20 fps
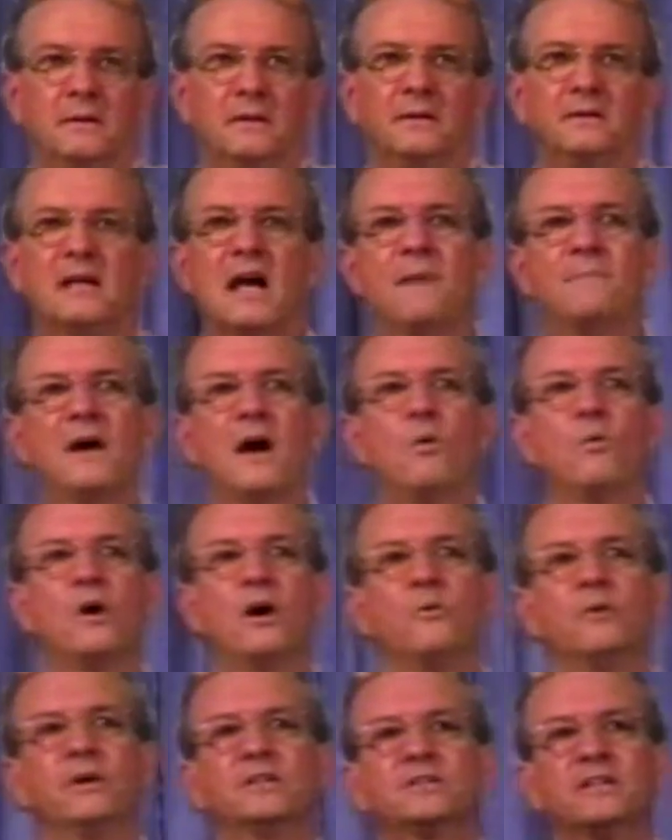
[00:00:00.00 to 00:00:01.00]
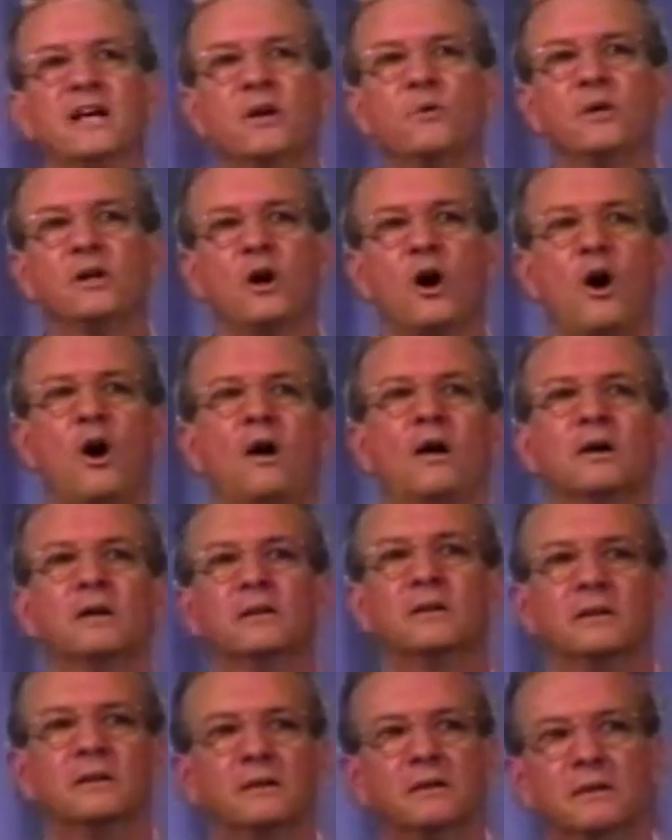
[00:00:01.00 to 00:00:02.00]
Not by what we say we are,
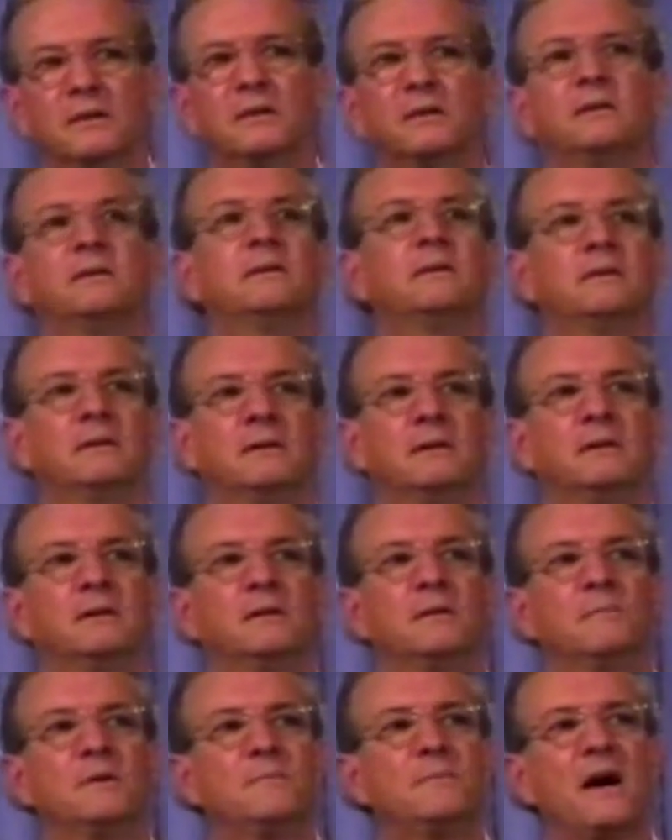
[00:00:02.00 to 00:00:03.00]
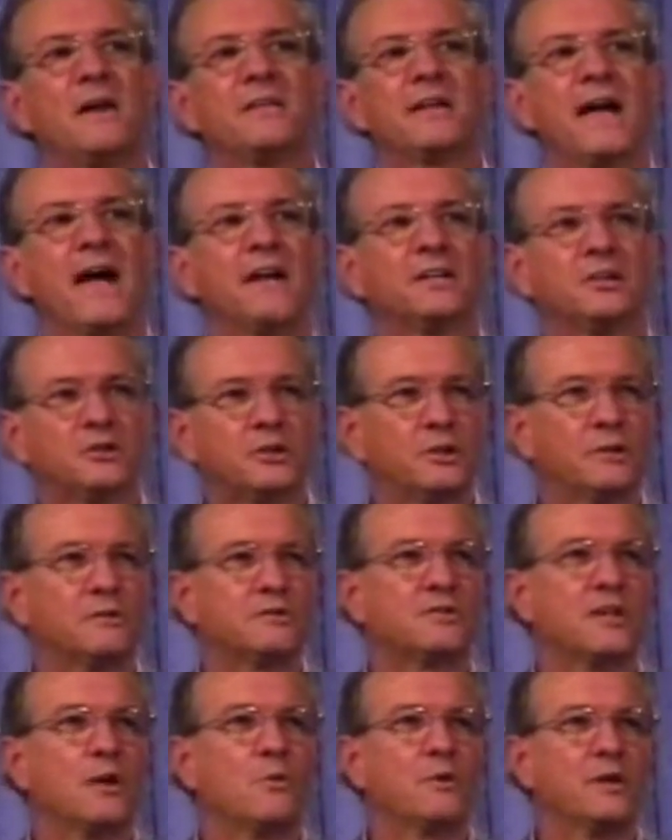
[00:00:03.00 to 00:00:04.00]
but by the
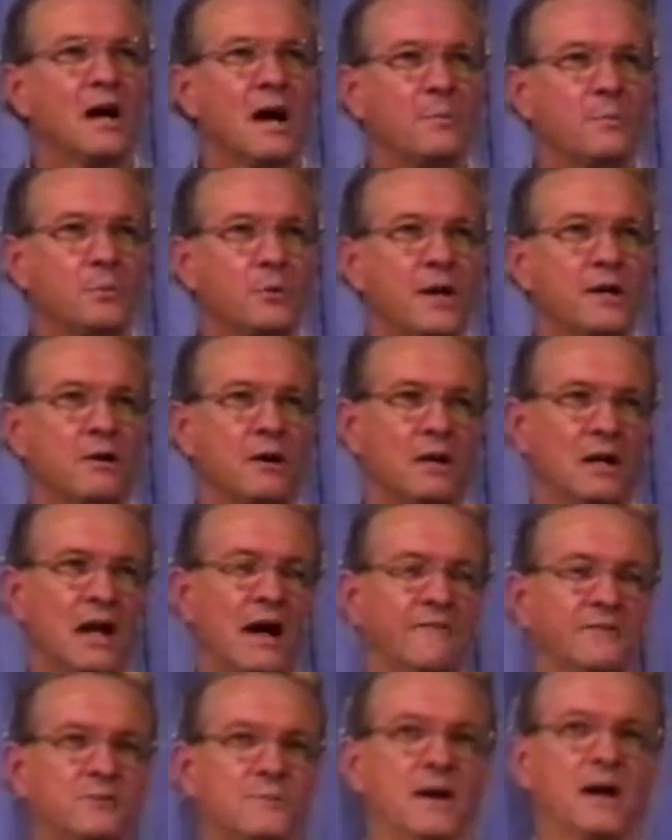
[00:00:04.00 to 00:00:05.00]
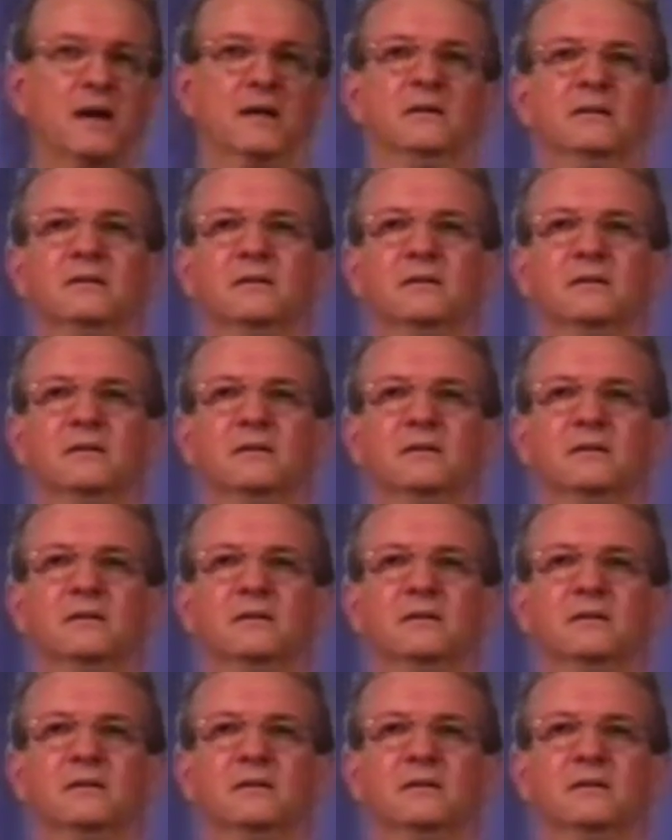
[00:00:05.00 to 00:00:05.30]
attitudes that we operate our lives by.